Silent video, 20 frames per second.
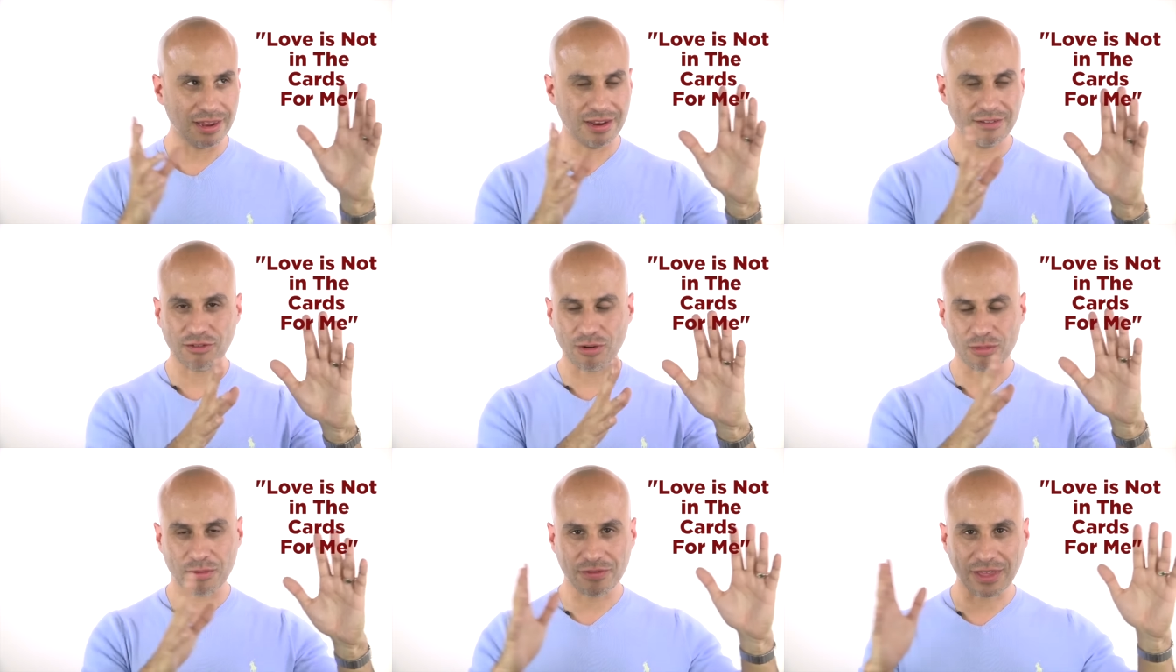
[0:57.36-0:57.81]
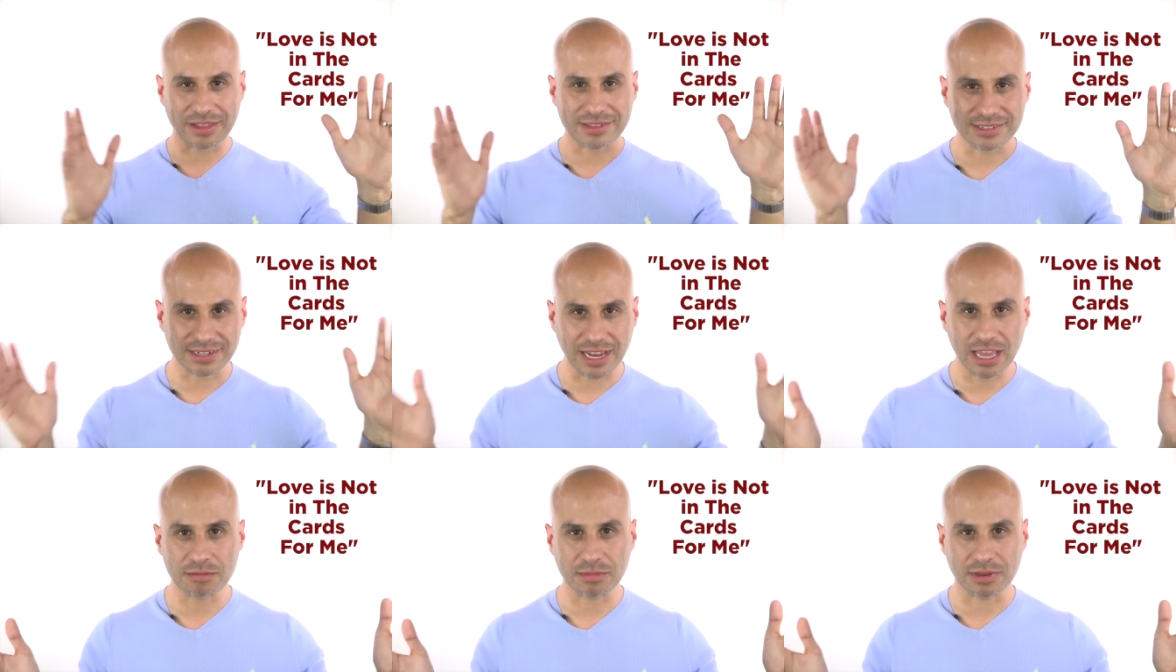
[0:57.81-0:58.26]
any form of that
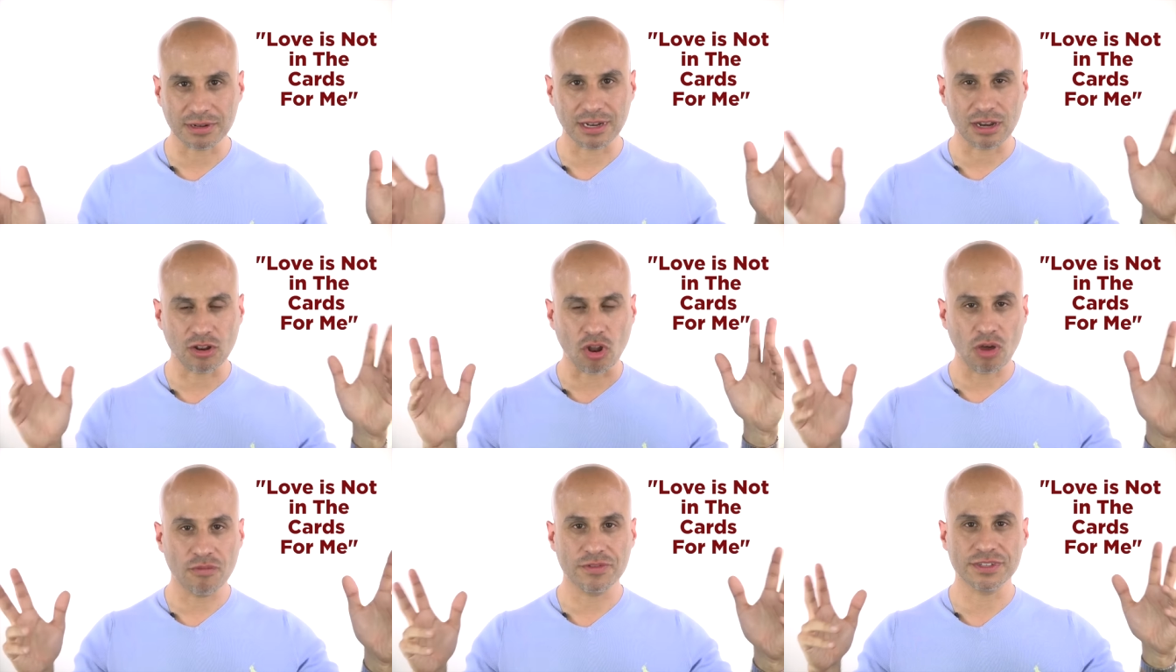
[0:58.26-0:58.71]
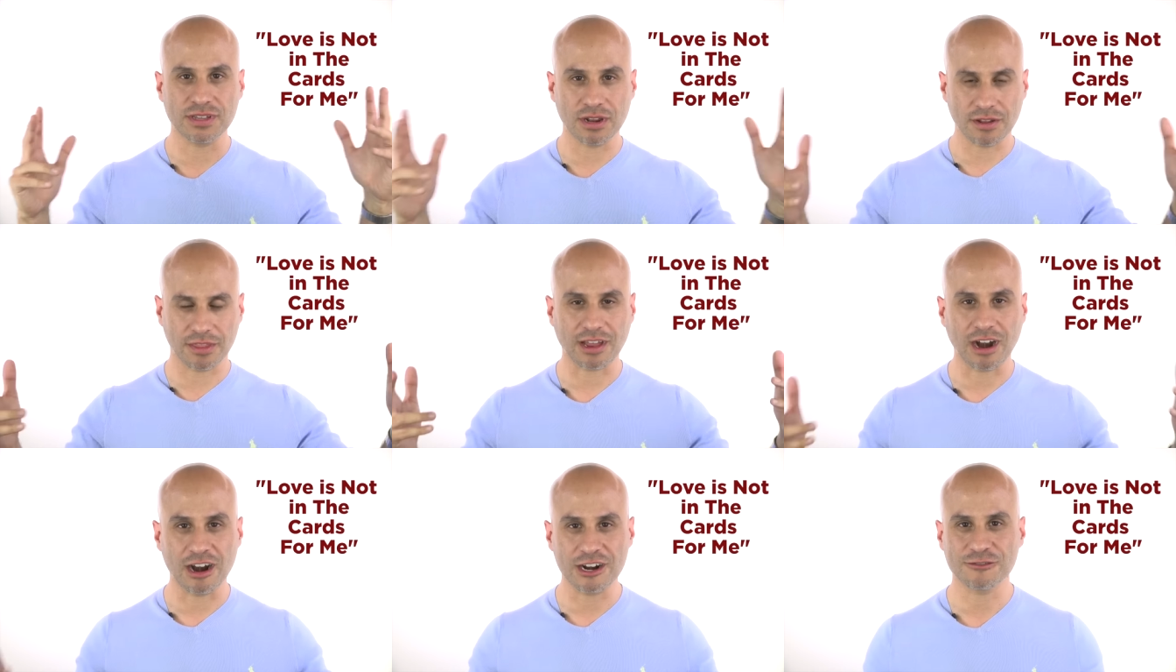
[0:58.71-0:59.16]
statement. Love is
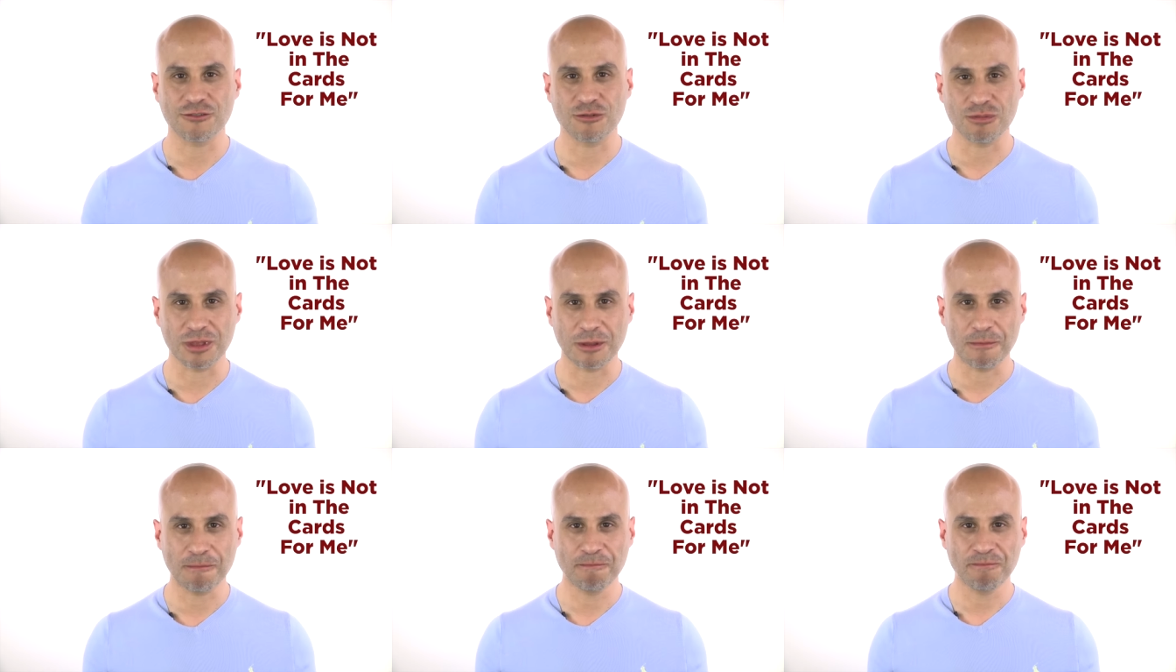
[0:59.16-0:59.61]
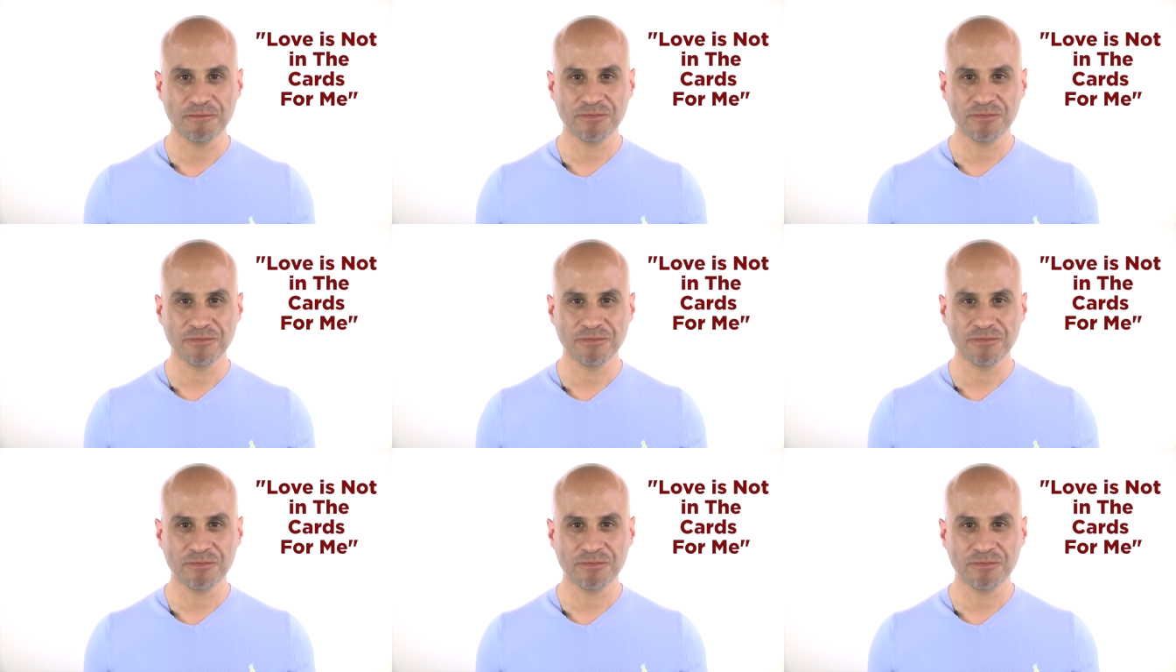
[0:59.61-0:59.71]
not in the cards for me.